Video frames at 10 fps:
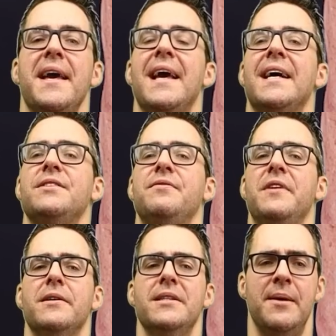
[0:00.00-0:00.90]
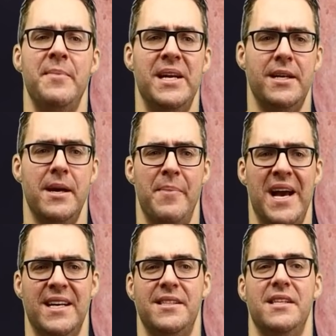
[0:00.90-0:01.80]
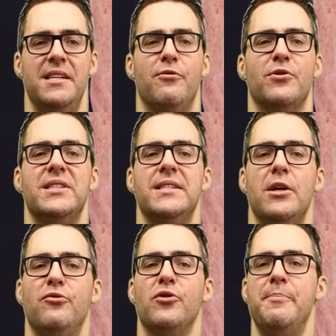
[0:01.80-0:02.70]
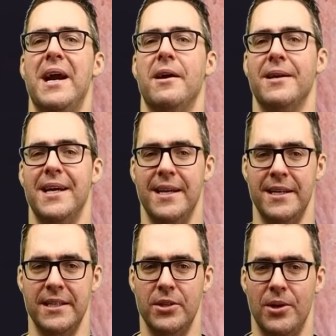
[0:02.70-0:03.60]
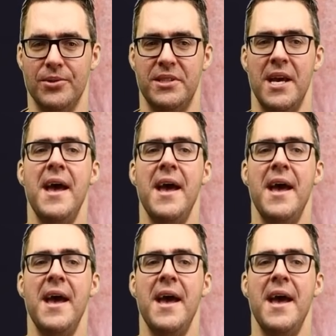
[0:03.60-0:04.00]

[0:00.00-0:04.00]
It has very limited capacity for self-repair in adults.